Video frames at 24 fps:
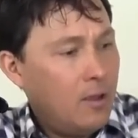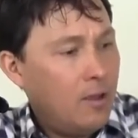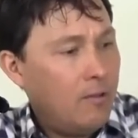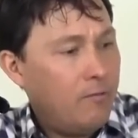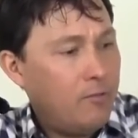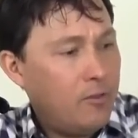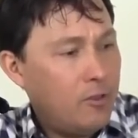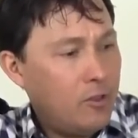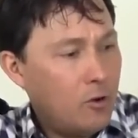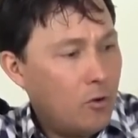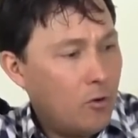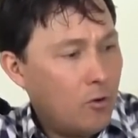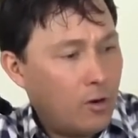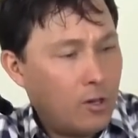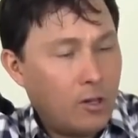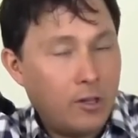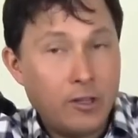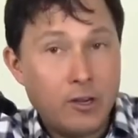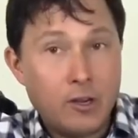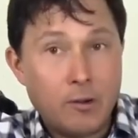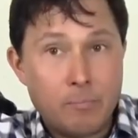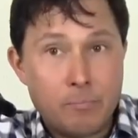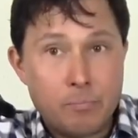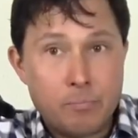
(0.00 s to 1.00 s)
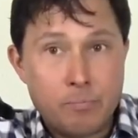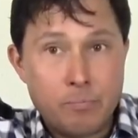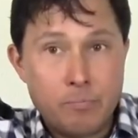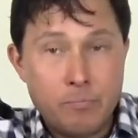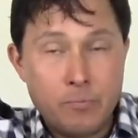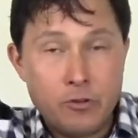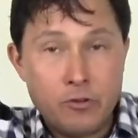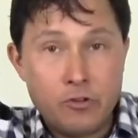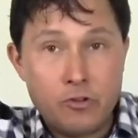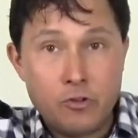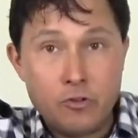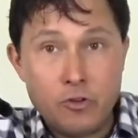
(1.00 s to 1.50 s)
if you don't clean it
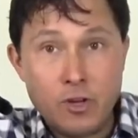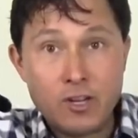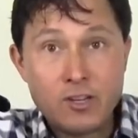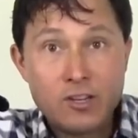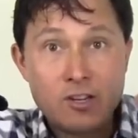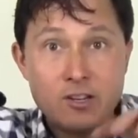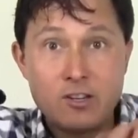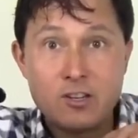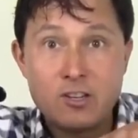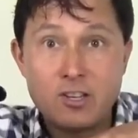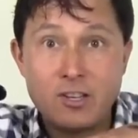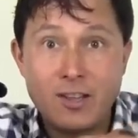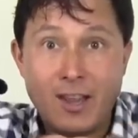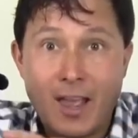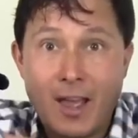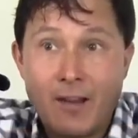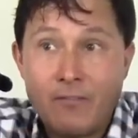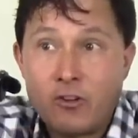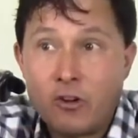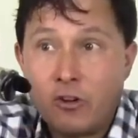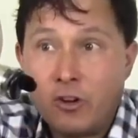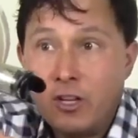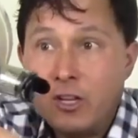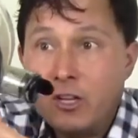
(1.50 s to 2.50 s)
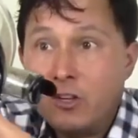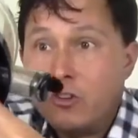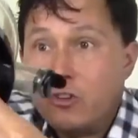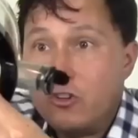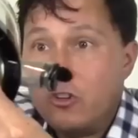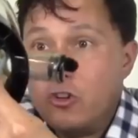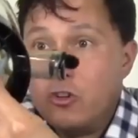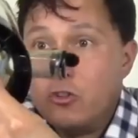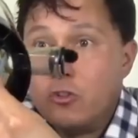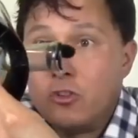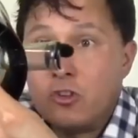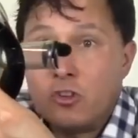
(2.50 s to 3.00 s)
judiciously after
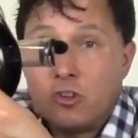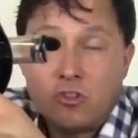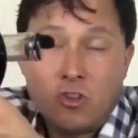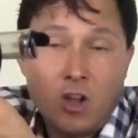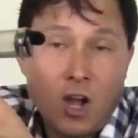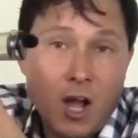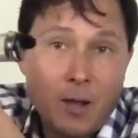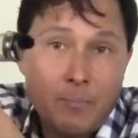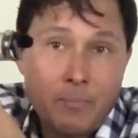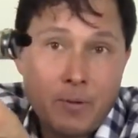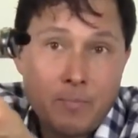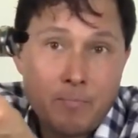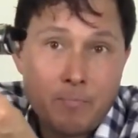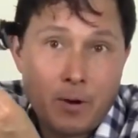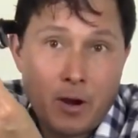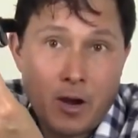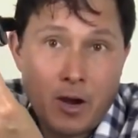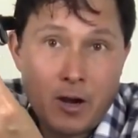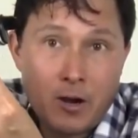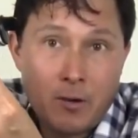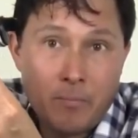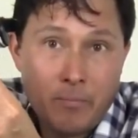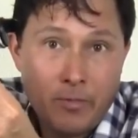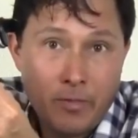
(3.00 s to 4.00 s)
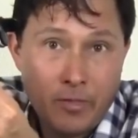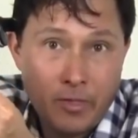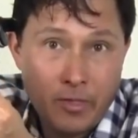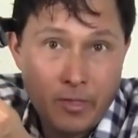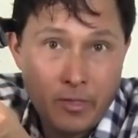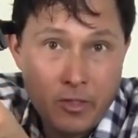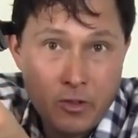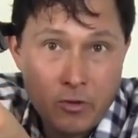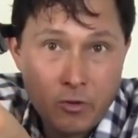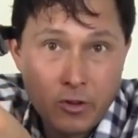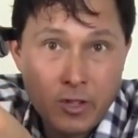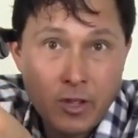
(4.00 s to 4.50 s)
each use, top and bottom,
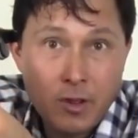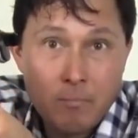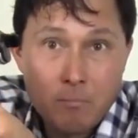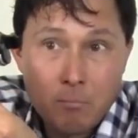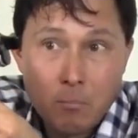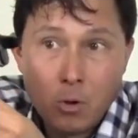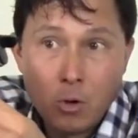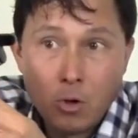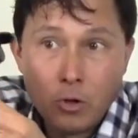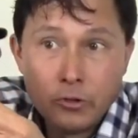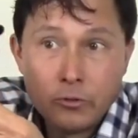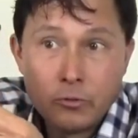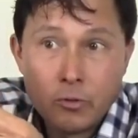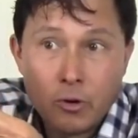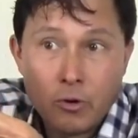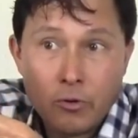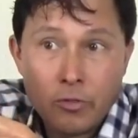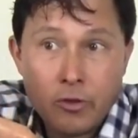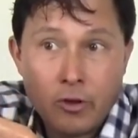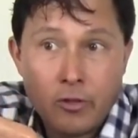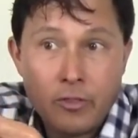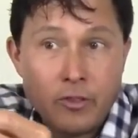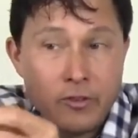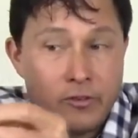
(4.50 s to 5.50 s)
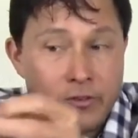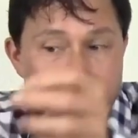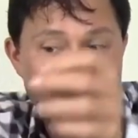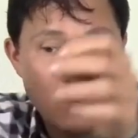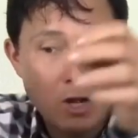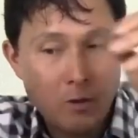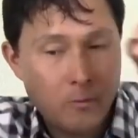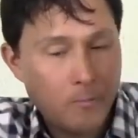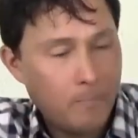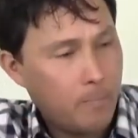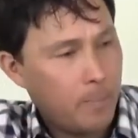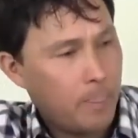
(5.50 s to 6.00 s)
you'll get mold growth on this.
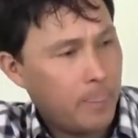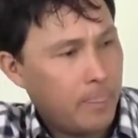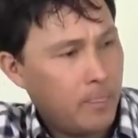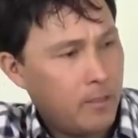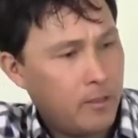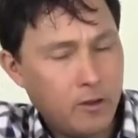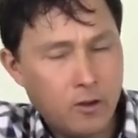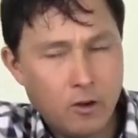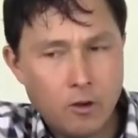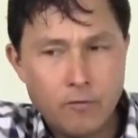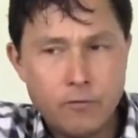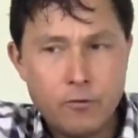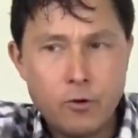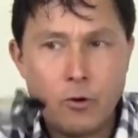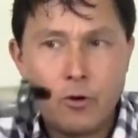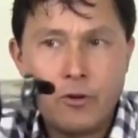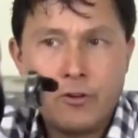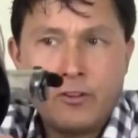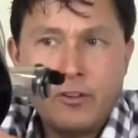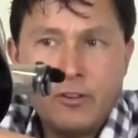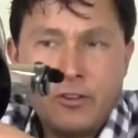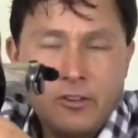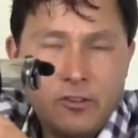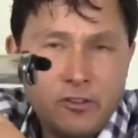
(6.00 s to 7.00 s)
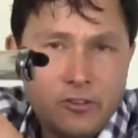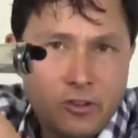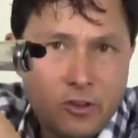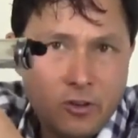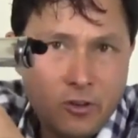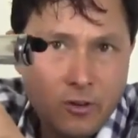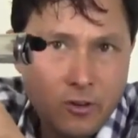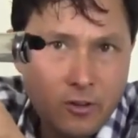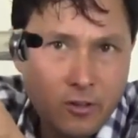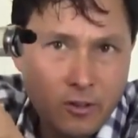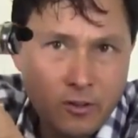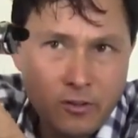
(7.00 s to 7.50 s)
Now, you know, of course, this
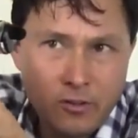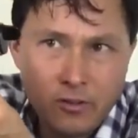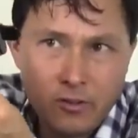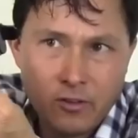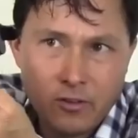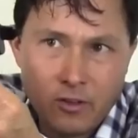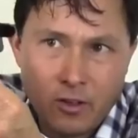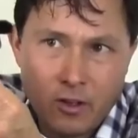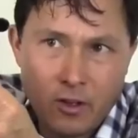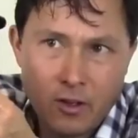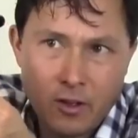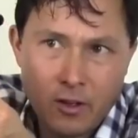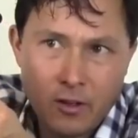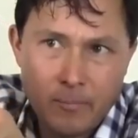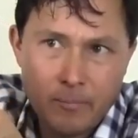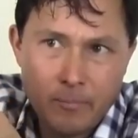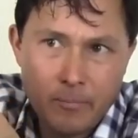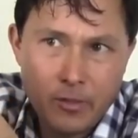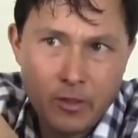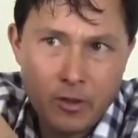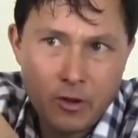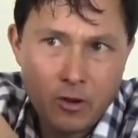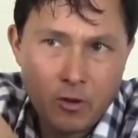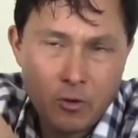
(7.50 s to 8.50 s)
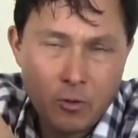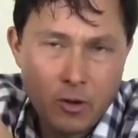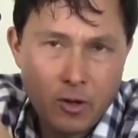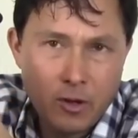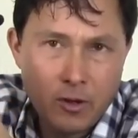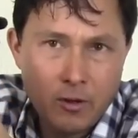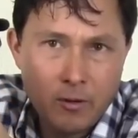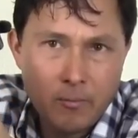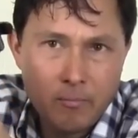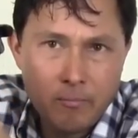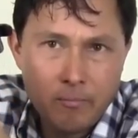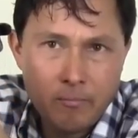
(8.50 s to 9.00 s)
is you
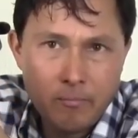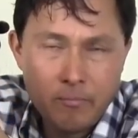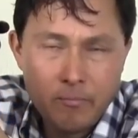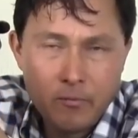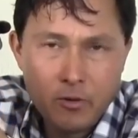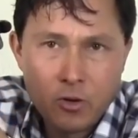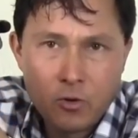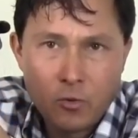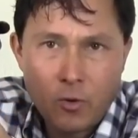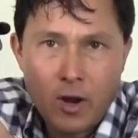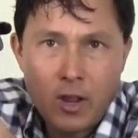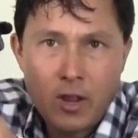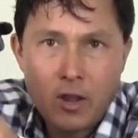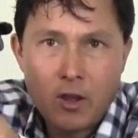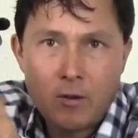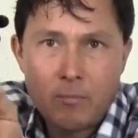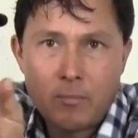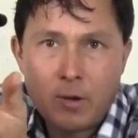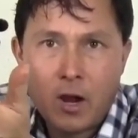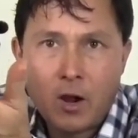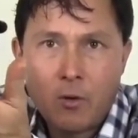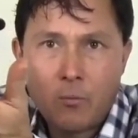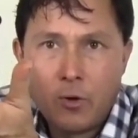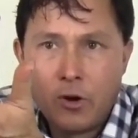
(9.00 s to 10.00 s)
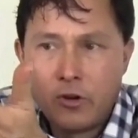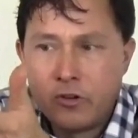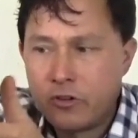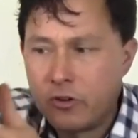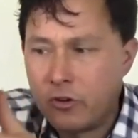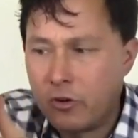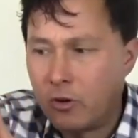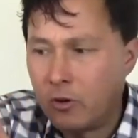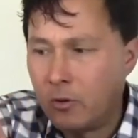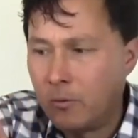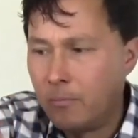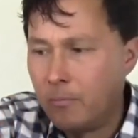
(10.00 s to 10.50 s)
know, gray on my
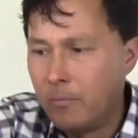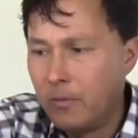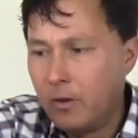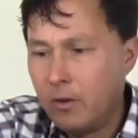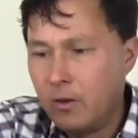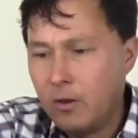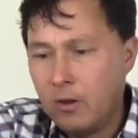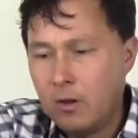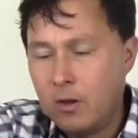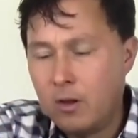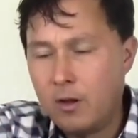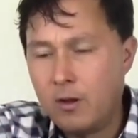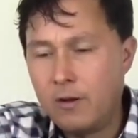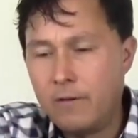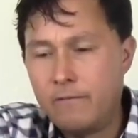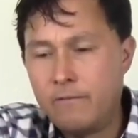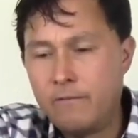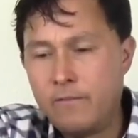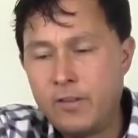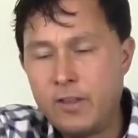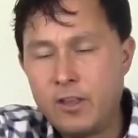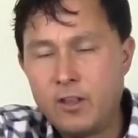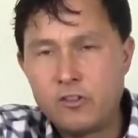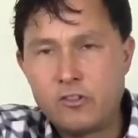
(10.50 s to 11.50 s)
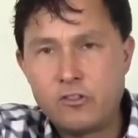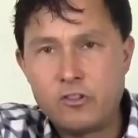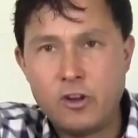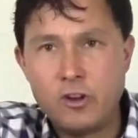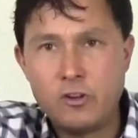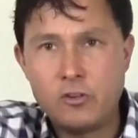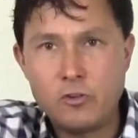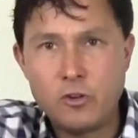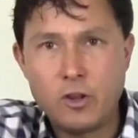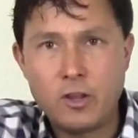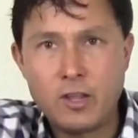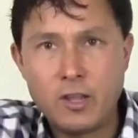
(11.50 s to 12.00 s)
original
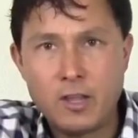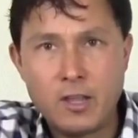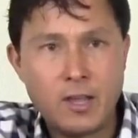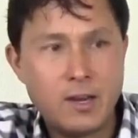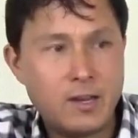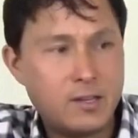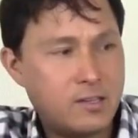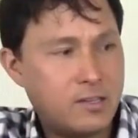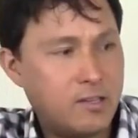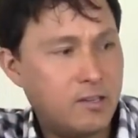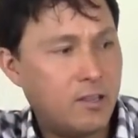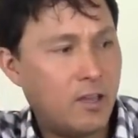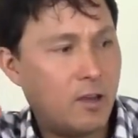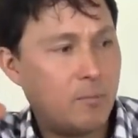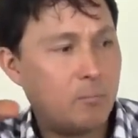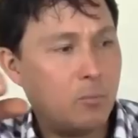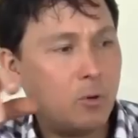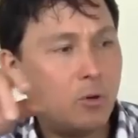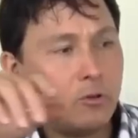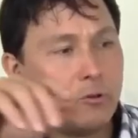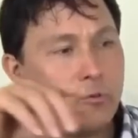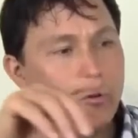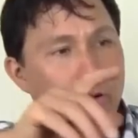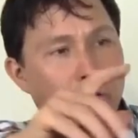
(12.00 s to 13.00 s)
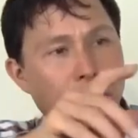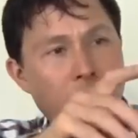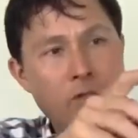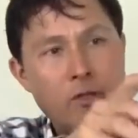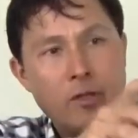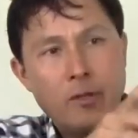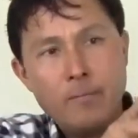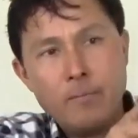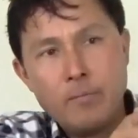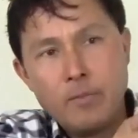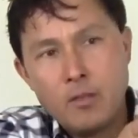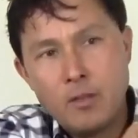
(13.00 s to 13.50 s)
VSJ, so I could kind of see that mold
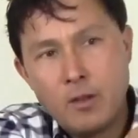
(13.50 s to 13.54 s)
growth.